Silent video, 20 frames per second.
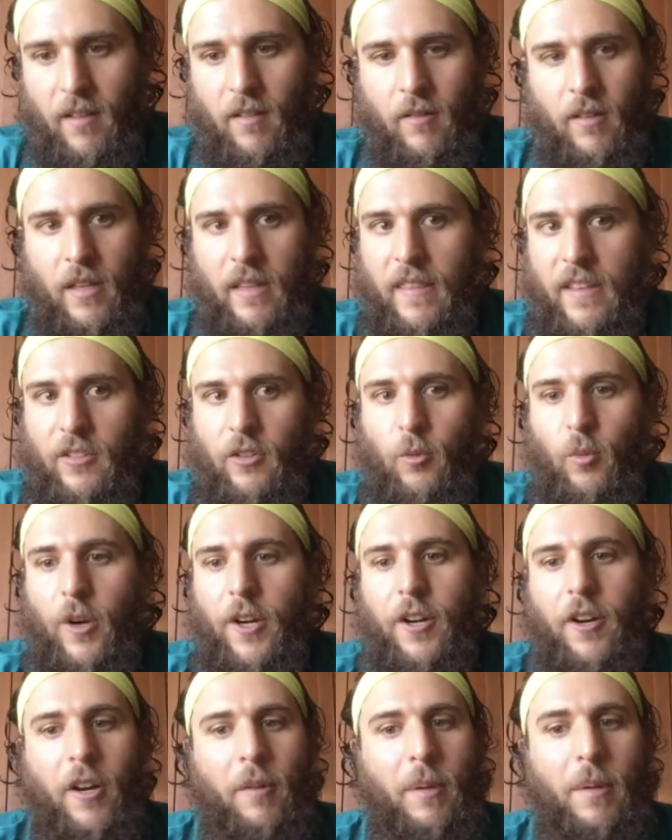and this is where
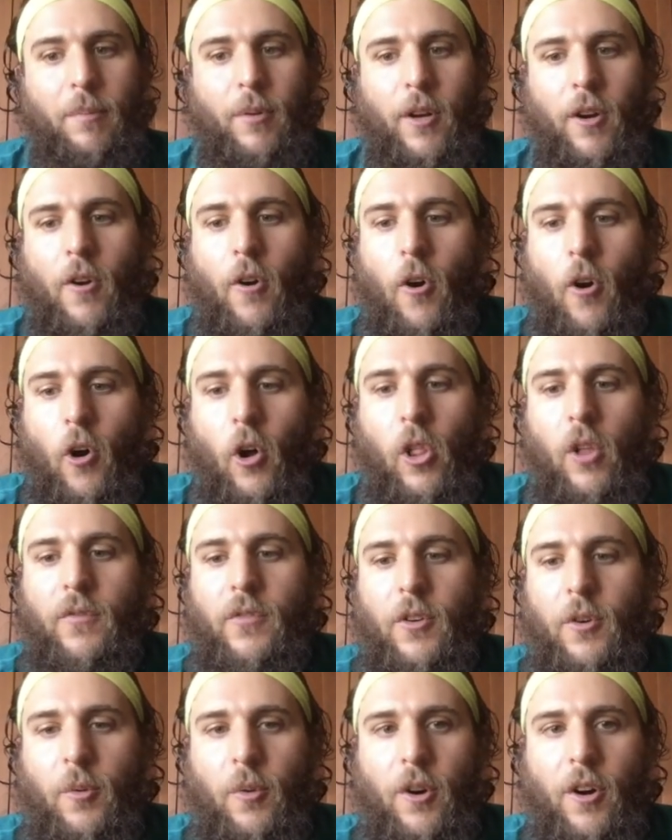you're going to be putting all of
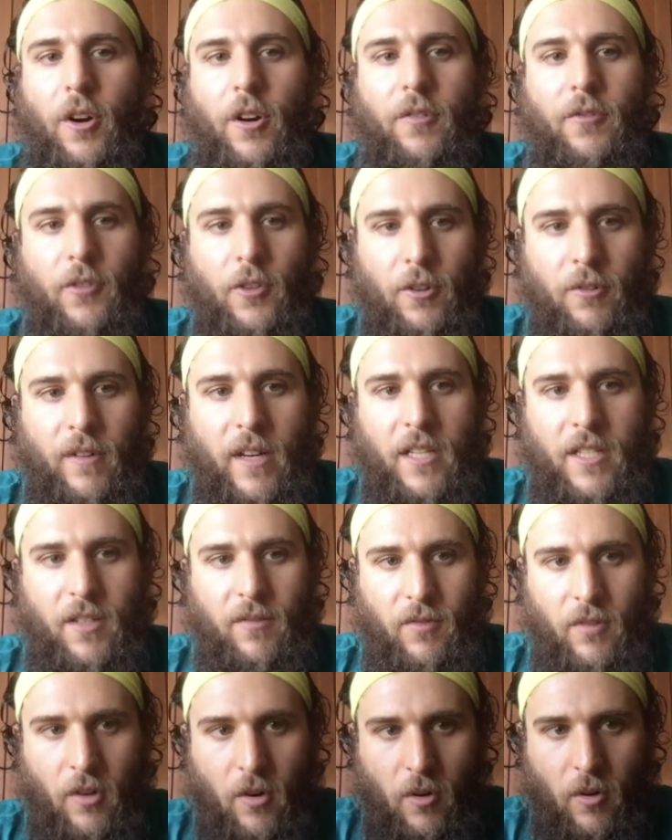your work for the rest
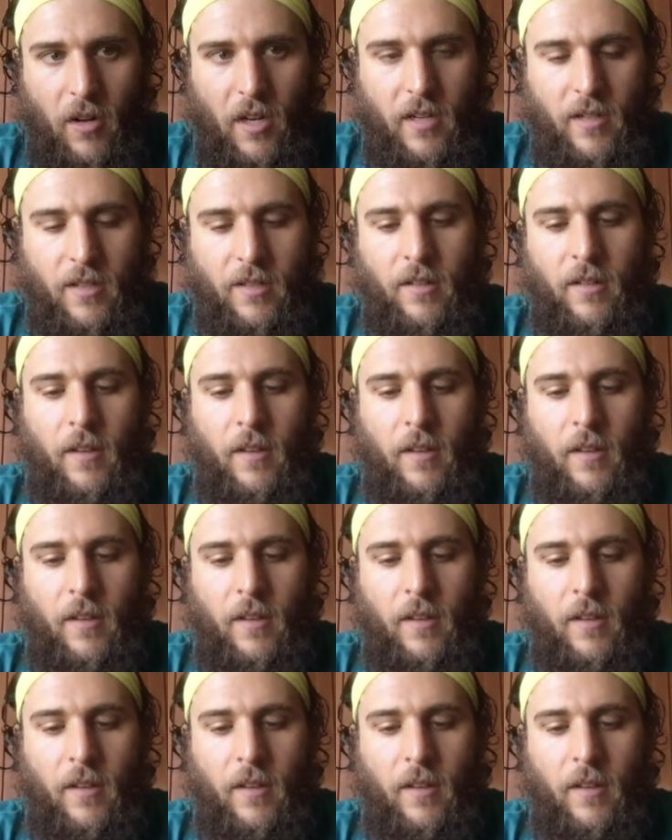of the course.